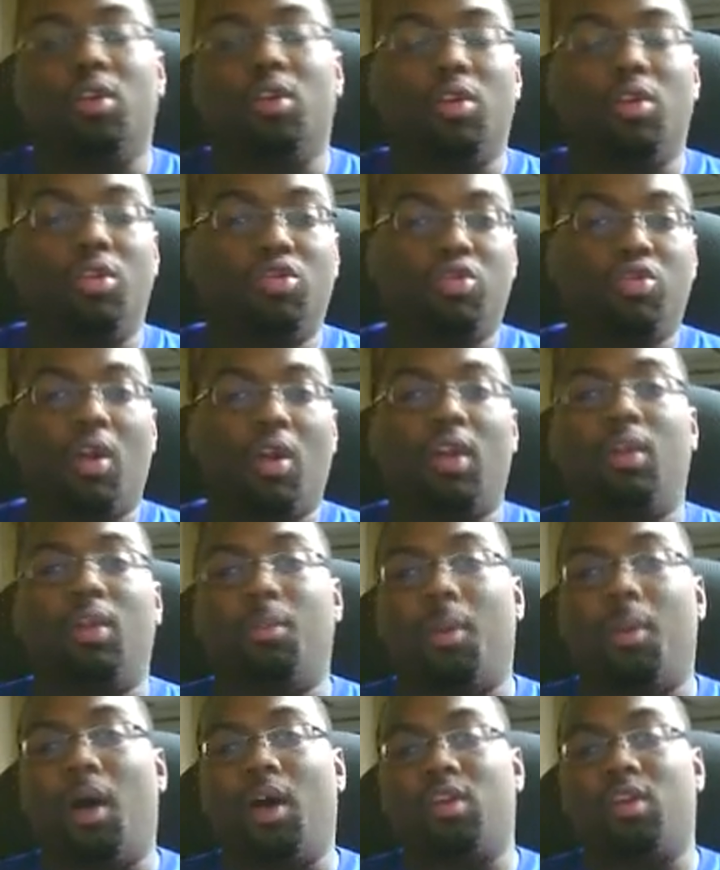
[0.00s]
know, you tried to
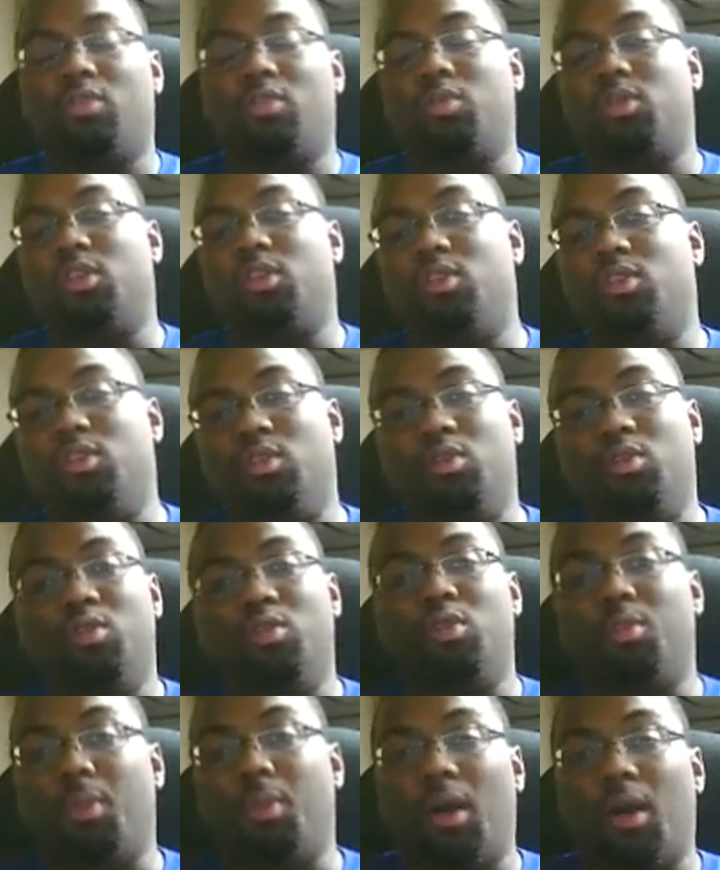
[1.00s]
box with the
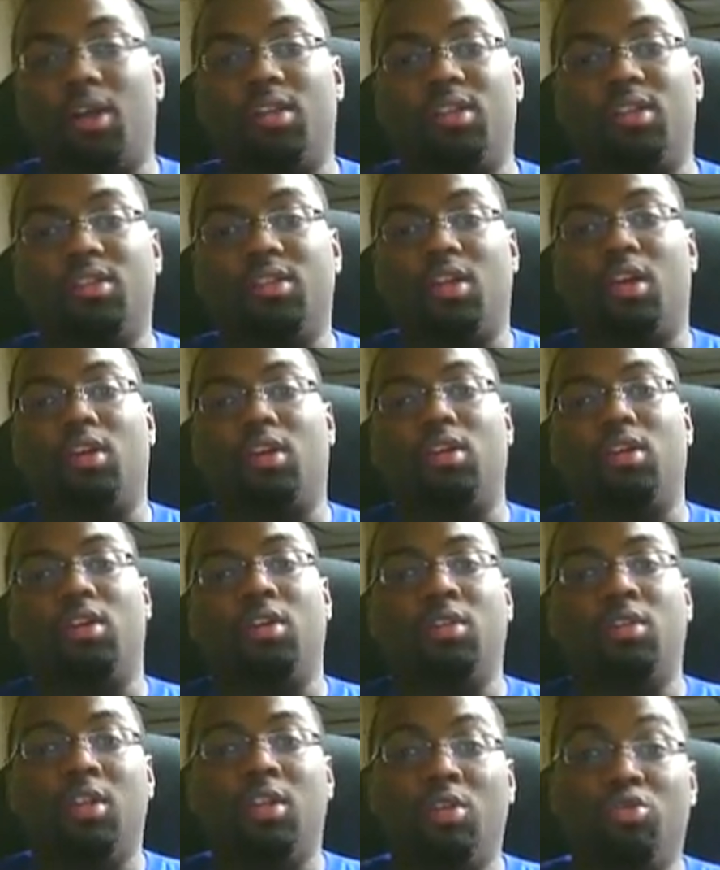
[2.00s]
dude. Your boxing's not
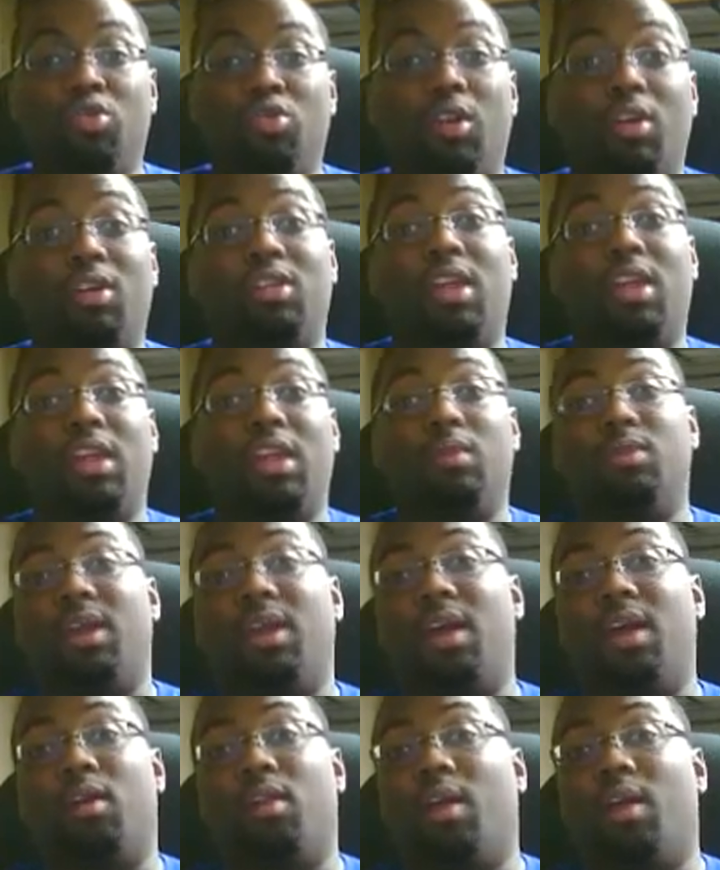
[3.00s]
good. Then you tried to take him
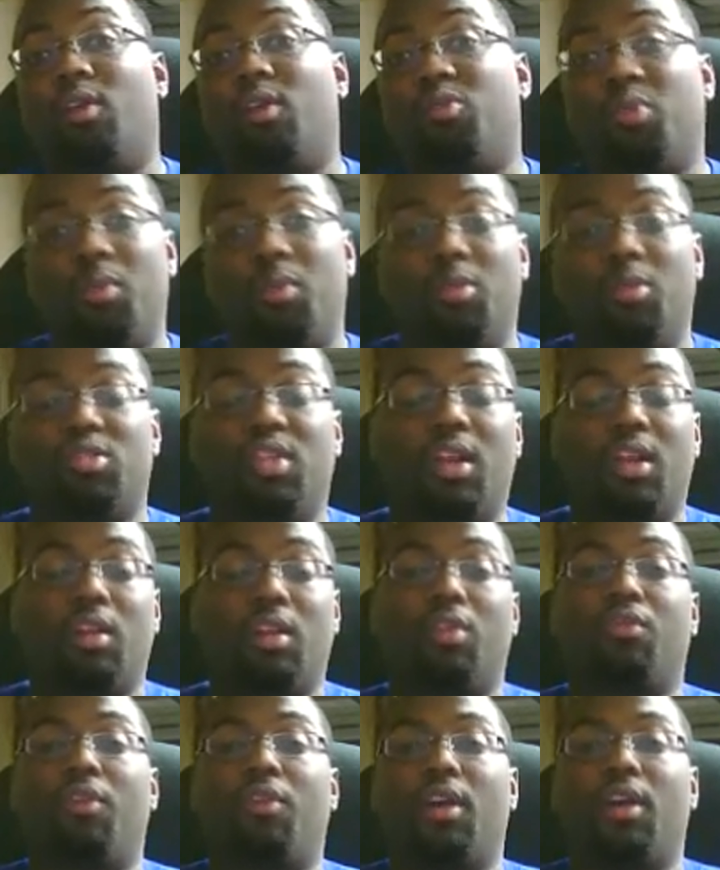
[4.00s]
down, and that was pretty much the end
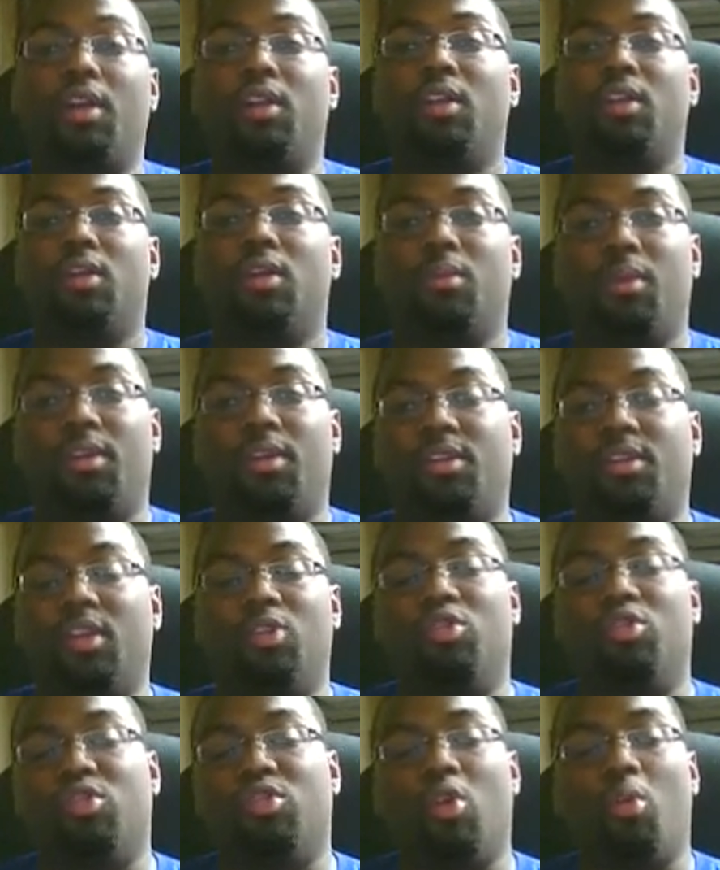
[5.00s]
of the fight. Because then
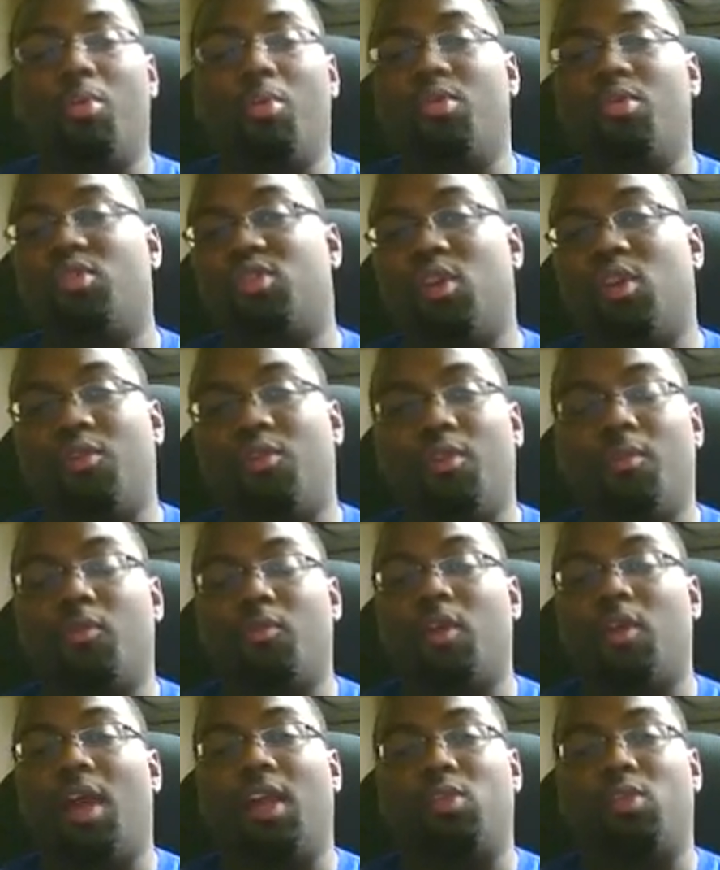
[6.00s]
you just opened yourself up
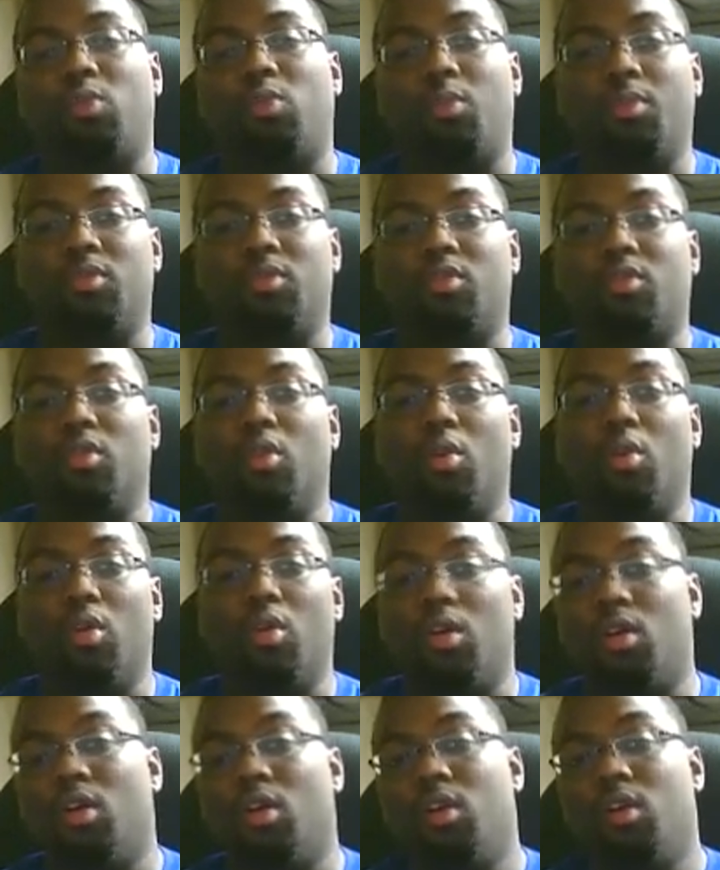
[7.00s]
for ass whoopings
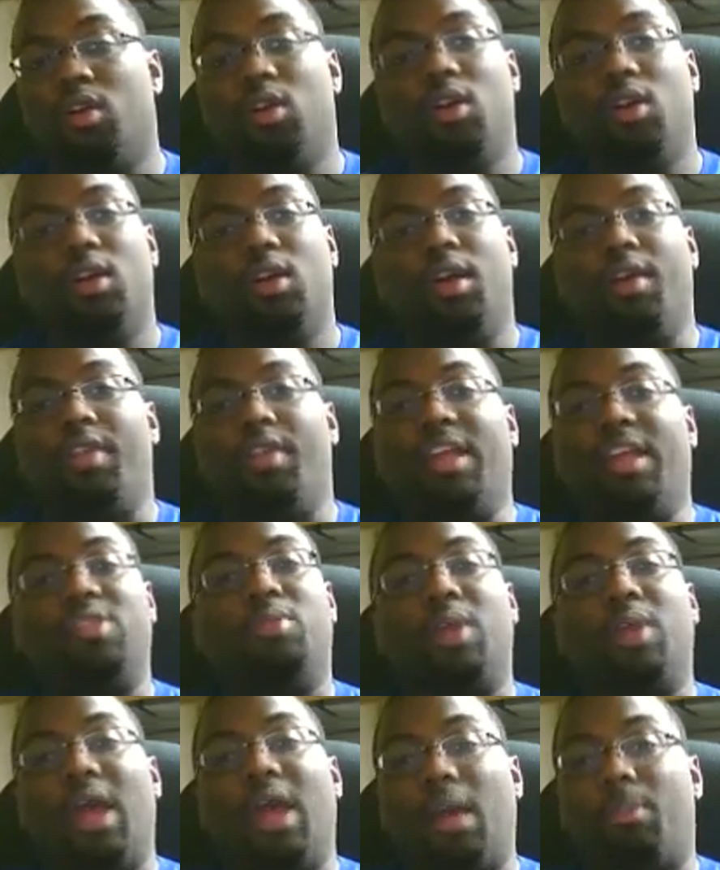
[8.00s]
galore. And
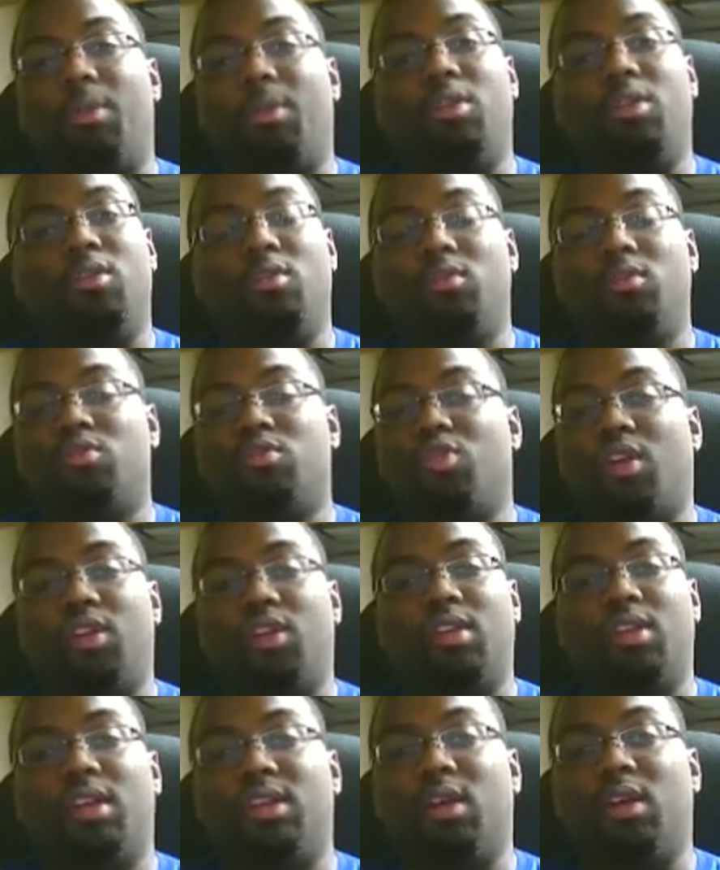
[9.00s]
that's what happened, trying
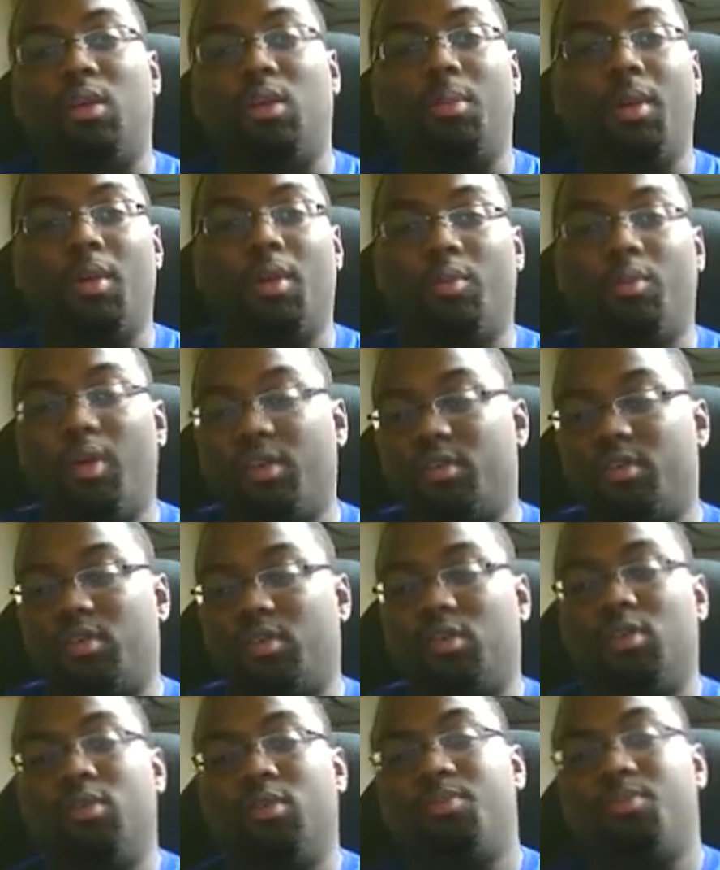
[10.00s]
to take down a better
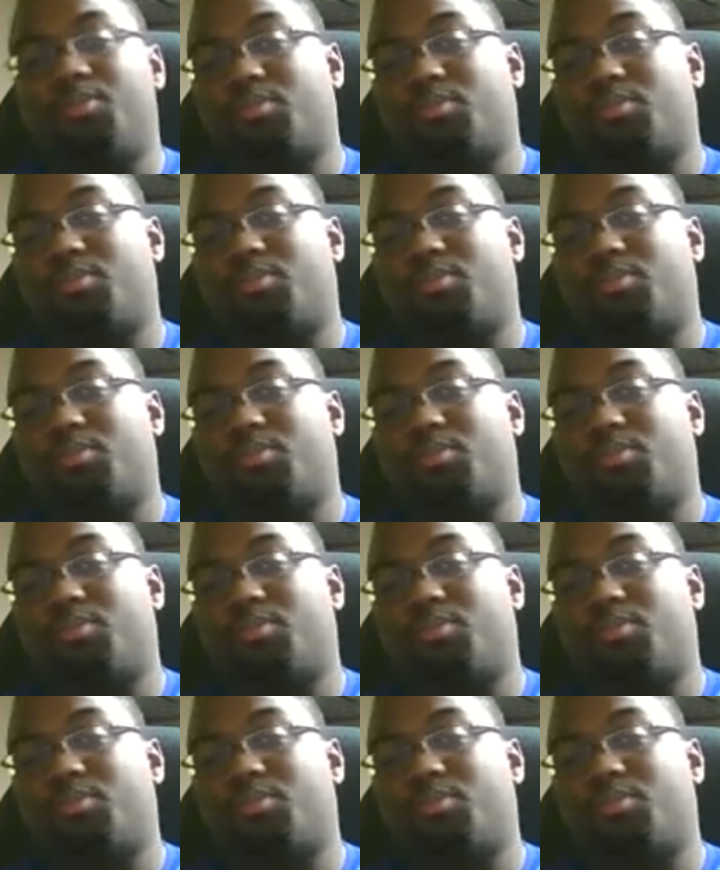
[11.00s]
wrestler.